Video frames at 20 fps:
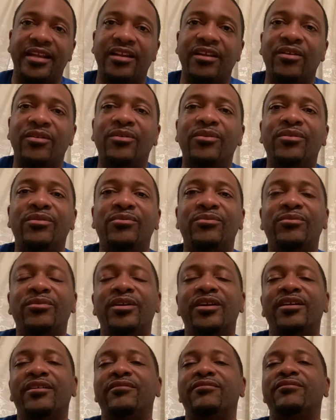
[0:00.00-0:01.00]
or
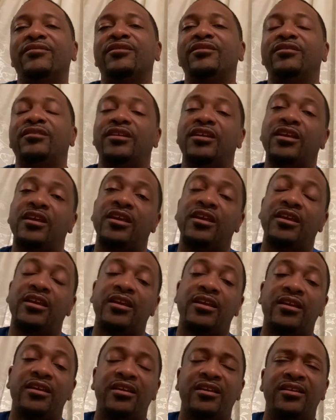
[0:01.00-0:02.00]
whatever.
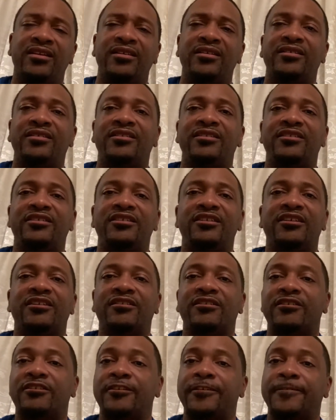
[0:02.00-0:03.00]
Just